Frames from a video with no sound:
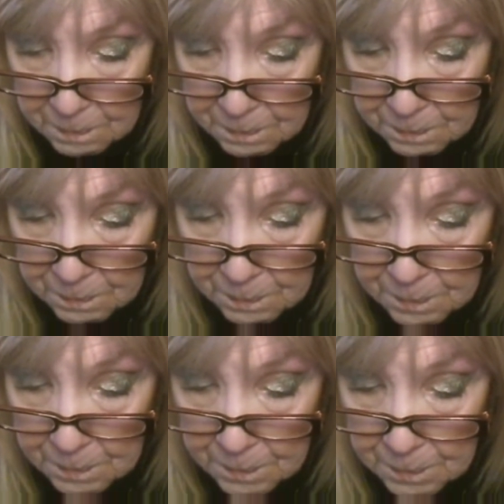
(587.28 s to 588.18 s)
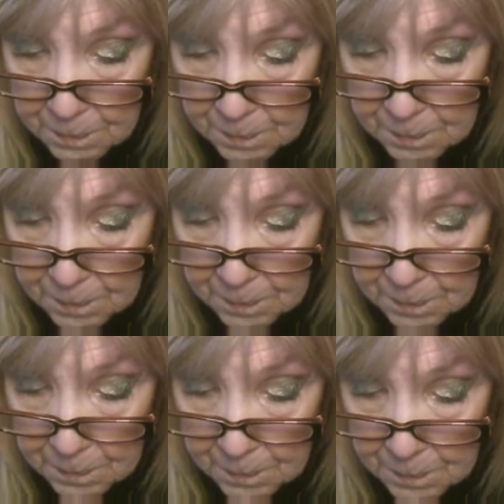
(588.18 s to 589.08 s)

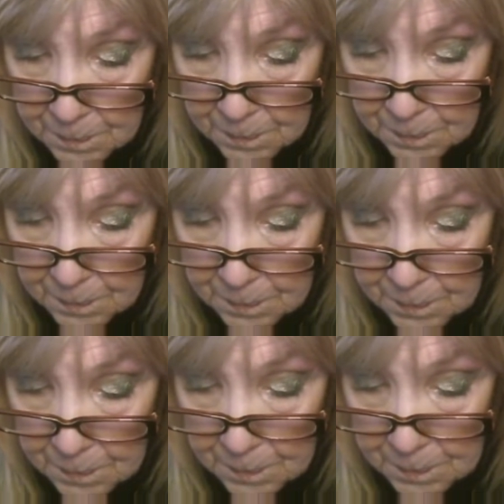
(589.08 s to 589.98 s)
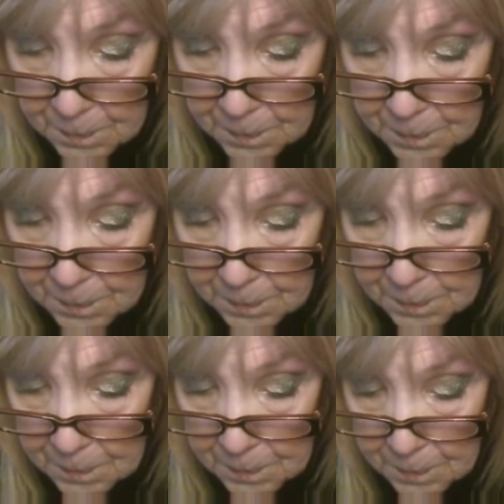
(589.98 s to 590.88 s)

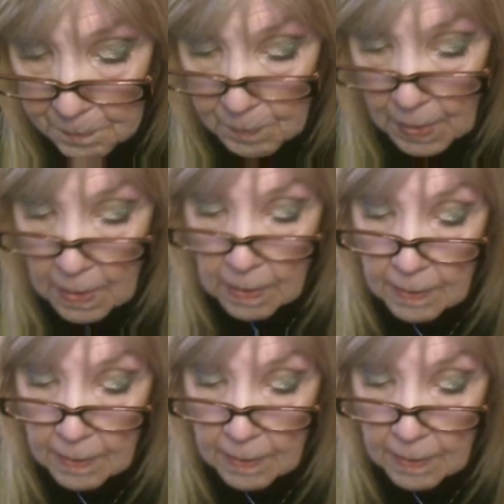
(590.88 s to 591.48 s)
(silence)